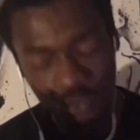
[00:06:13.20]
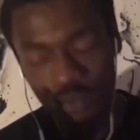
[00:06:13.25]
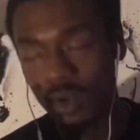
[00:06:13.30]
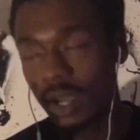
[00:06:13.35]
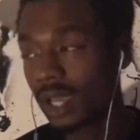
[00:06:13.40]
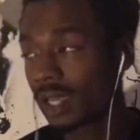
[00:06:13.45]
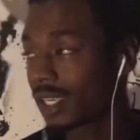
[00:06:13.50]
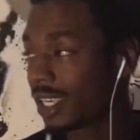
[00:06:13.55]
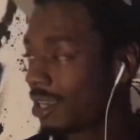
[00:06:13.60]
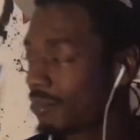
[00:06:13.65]
why I
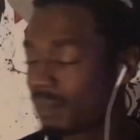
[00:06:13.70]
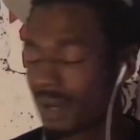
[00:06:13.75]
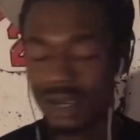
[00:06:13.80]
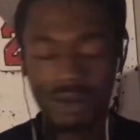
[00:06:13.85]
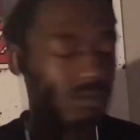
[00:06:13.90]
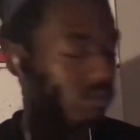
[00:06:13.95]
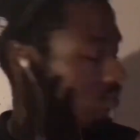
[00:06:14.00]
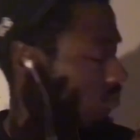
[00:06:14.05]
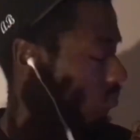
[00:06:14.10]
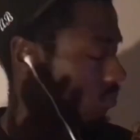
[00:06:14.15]
keep my
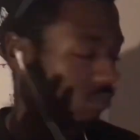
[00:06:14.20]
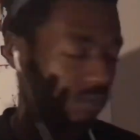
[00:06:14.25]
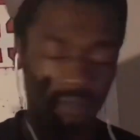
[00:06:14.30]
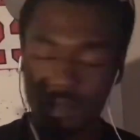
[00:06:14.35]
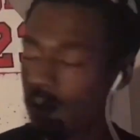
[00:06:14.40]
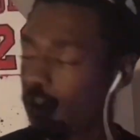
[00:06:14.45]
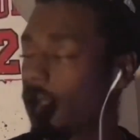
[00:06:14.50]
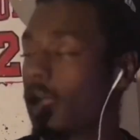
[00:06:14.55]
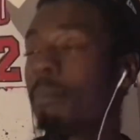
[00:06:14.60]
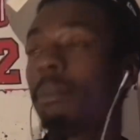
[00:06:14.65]
chin up
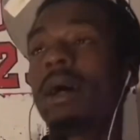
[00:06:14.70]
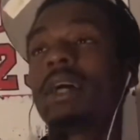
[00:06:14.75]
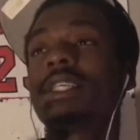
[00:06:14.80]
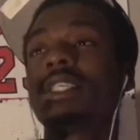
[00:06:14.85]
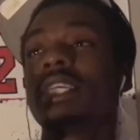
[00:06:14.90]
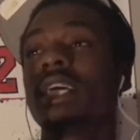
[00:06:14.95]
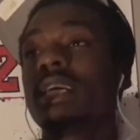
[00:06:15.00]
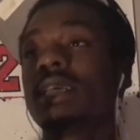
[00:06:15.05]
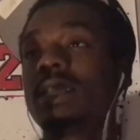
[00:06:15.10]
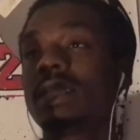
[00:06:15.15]
and my chest